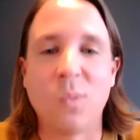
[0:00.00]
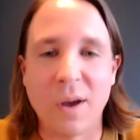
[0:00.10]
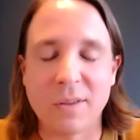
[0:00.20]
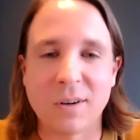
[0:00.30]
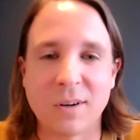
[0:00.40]

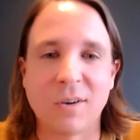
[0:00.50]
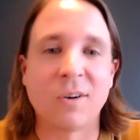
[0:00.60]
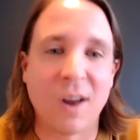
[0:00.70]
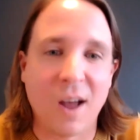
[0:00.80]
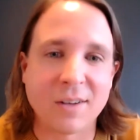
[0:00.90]
whether
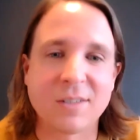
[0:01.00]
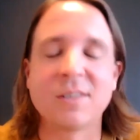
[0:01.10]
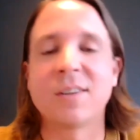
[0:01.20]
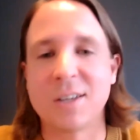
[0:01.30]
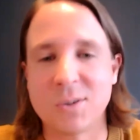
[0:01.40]
or
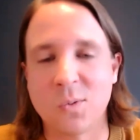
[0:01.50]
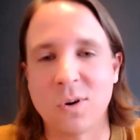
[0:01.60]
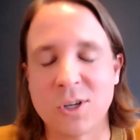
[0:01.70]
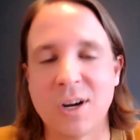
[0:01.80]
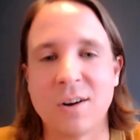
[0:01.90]
not things
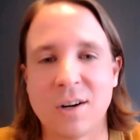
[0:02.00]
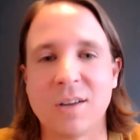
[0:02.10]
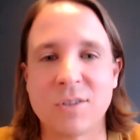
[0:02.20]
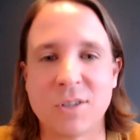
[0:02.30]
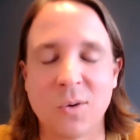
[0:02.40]
were shared,
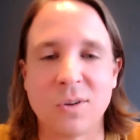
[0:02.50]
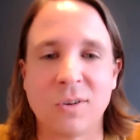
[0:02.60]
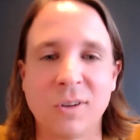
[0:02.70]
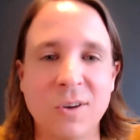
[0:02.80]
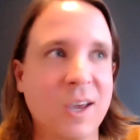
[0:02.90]
and if so, where
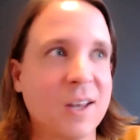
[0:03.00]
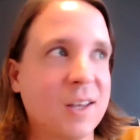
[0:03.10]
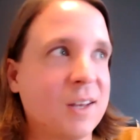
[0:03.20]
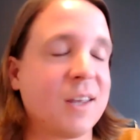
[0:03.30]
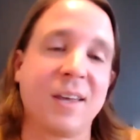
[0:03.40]
they're
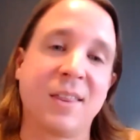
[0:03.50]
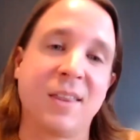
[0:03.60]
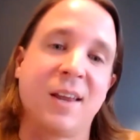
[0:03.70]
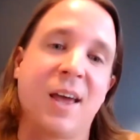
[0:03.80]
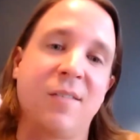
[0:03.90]
located,
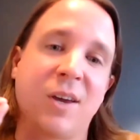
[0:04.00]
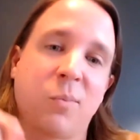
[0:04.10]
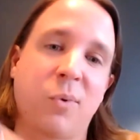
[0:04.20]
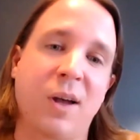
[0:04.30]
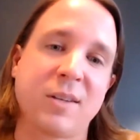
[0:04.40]
and then having
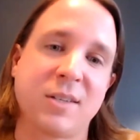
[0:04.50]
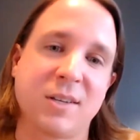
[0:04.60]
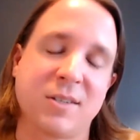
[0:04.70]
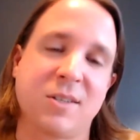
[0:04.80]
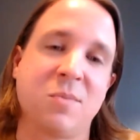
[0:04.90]
a
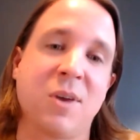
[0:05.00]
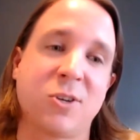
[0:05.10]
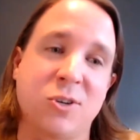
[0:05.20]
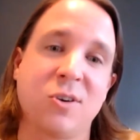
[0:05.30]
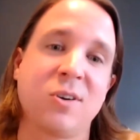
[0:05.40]
process to
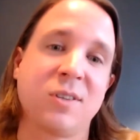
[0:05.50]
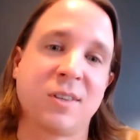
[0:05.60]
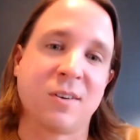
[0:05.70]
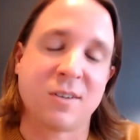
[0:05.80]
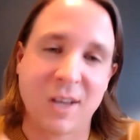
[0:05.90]
make sure
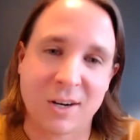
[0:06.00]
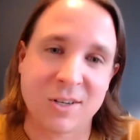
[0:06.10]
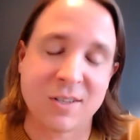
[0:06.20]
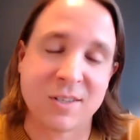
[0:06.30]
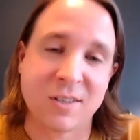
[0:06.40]
that there are
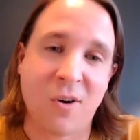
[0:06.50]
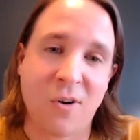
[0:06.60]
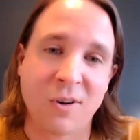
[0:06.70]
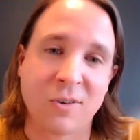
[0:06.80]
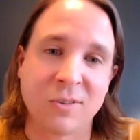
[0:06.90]
sections in the
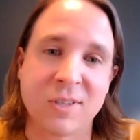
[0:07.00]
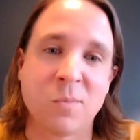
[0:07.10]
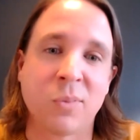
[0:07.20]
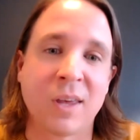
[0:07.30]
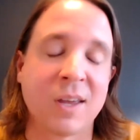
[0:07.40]
article
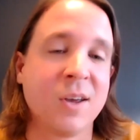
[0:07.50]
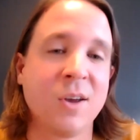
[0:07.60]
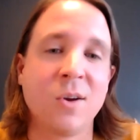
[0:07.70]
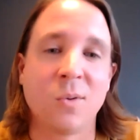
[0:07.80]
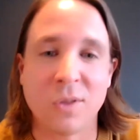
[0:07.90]
template
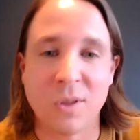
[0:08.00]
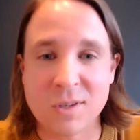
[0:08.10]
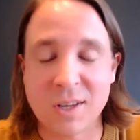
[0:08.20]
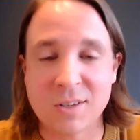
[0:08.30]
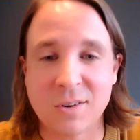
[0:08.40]
where
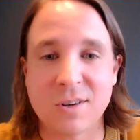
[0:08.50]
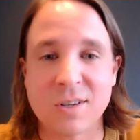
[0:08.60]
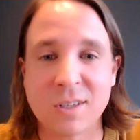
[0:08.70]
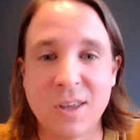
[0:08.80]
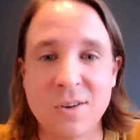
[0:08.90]
those things are
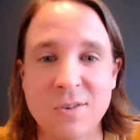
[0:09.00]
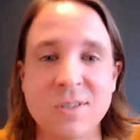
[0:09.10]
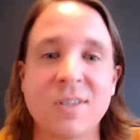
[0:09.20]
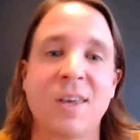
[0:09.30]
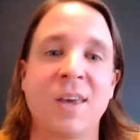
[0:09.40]

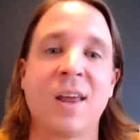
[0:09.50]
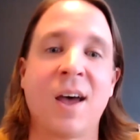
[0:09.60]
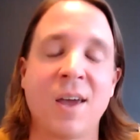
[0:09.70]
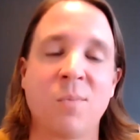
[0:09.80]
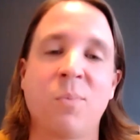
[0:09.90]
disclosed. And
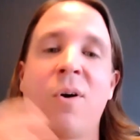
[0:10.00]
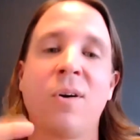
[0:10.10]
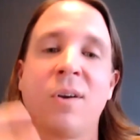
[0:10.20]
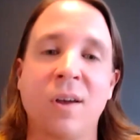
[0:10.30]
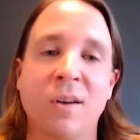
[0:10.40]
I am
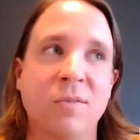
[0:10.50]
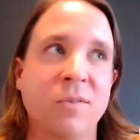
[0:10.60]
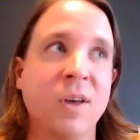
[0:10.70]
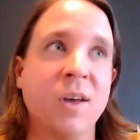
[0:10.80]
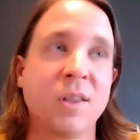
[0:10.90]
part
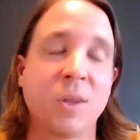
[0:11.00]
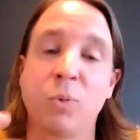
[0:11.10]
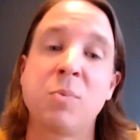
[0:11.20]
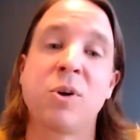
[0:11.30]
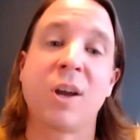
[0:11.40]
of the
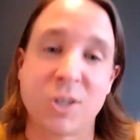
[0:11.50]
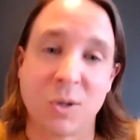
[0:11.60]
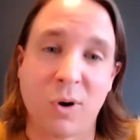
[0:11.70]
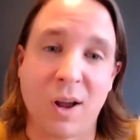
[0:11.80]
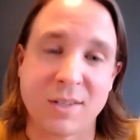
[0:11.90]

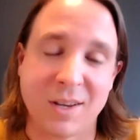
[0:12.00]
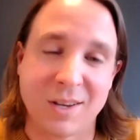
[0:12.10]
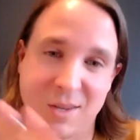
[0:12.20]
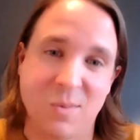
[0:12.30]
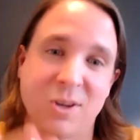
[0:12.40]
pre-production
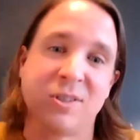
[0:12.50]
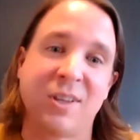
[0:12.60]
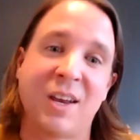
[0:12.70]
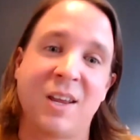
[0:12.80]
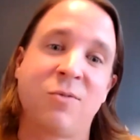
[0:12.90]
process to make sure
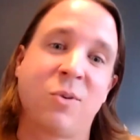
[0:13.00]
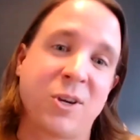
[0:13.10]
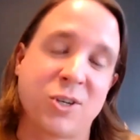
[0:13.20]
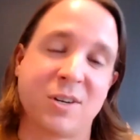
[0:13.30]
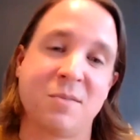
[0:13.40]
that
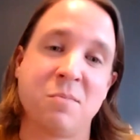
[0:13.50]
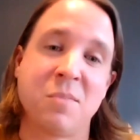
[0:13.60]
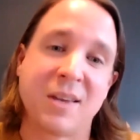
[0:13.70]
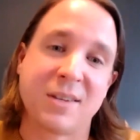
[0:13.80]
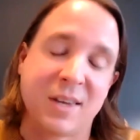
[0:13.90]
information
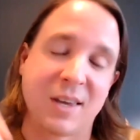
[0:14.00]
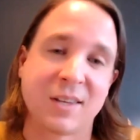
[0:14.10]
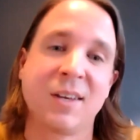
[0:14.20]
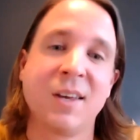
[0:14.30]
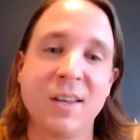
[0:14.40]
makes
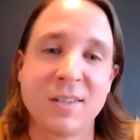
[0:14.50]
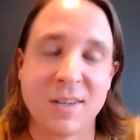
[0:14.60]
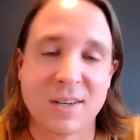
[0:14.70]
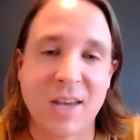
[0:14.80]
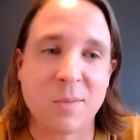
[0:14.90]
it
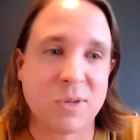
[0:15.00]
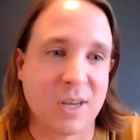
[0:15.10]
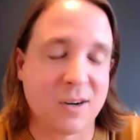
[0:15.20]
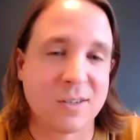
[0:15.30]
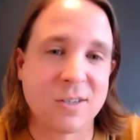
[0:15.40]
to the
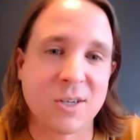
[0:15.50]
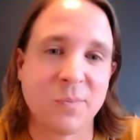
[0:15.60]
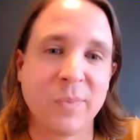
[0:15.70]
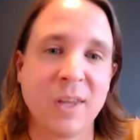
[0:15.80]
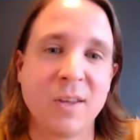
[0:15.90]
typesetters.